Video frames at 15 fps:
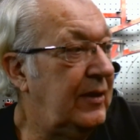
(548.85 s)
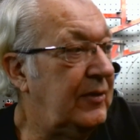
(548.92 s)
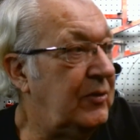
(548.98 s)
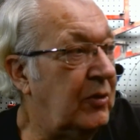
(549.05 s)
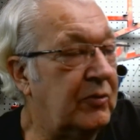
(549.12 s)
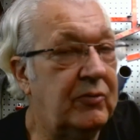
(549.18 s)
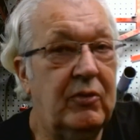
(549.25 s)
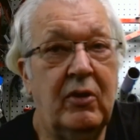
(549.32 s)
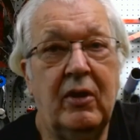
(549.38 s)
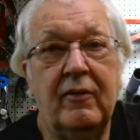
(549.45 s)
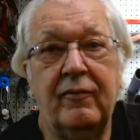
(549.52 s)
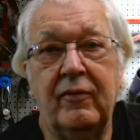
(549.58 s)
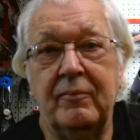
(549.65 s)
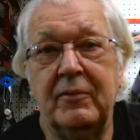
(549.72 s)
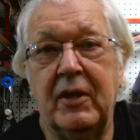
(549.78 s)
those are all
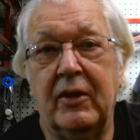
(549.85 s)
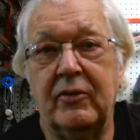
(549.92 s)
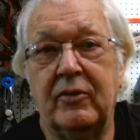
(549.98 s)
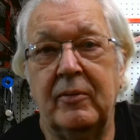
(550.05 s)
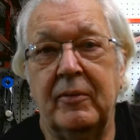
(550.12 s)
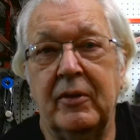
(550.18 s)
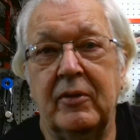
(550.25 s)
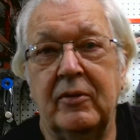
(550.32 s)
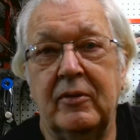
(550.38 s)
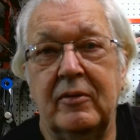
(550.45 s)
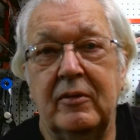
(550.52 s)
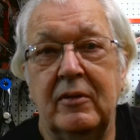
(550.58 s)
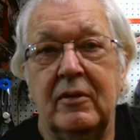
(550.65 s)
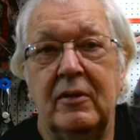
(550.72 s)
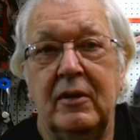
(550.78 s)
from customers
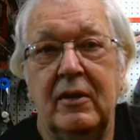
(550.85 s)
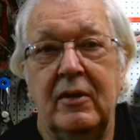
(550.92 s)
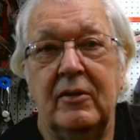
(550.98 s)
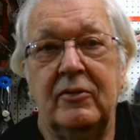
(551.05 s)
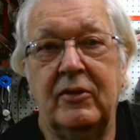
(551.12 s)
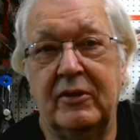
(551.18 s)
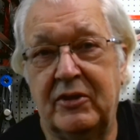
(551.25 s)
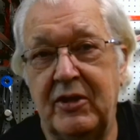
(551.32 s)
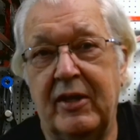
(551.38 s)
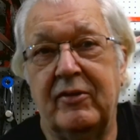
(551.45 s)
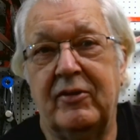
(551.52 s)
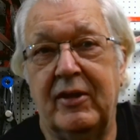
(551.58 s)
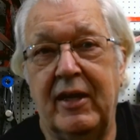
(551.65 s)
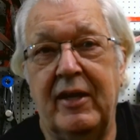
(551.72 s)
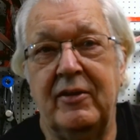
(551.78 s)

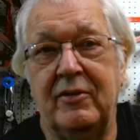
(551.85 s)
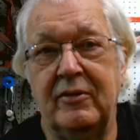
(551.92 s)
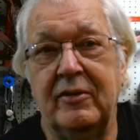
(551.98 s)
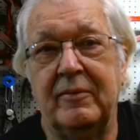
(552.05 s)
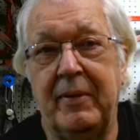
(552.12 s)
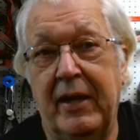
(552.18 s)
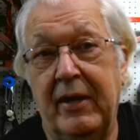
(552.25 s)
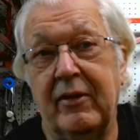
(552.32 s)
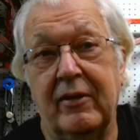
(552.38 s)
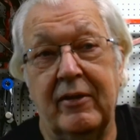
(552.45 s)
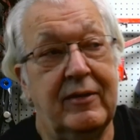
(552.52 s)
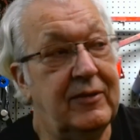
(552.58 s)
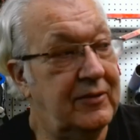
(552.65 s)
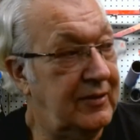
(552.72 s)
suggesting I do it better.